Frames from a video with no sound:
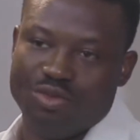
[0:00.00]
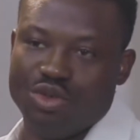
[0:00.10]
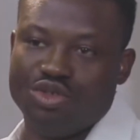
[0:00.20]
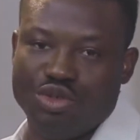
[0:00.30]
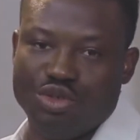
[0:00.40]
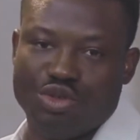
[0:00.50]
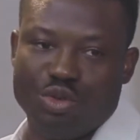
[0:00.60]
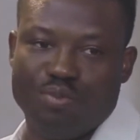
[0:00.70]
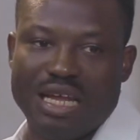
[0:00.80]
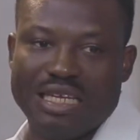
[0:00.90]
was used
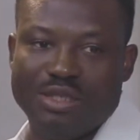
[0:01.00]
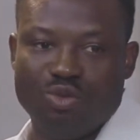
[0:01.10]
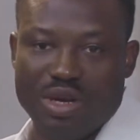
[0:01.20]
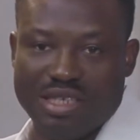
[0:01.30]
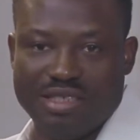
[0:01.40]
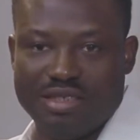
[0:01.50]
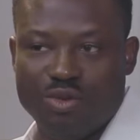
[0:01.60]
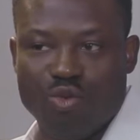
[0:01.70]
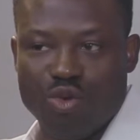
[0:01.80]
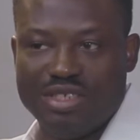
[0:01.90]
to plan the wedding,
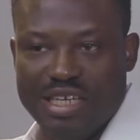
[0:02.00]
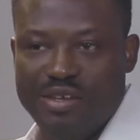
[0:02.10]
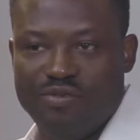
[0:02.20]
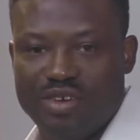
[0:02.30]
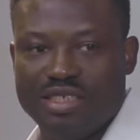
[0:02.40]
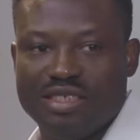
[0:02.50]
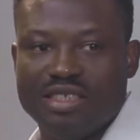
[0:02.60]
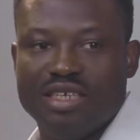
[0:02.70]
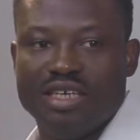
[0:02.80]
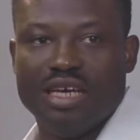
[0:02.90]
the one day event,
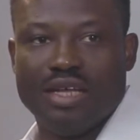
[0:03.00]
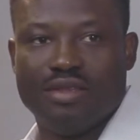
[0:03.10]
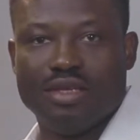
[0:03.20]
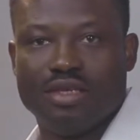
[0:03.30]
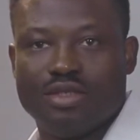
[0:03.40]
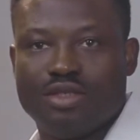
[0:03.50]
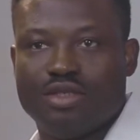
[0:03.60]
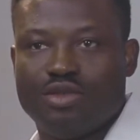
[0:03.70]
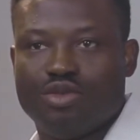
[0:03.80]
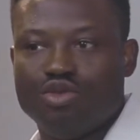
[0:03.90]
I think
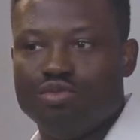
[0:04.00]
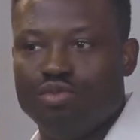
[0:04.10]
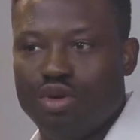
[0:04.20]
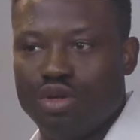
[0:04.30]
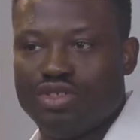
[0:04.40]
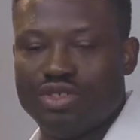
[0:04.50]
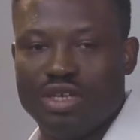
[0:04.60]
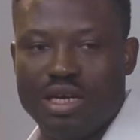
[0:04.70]
is too much.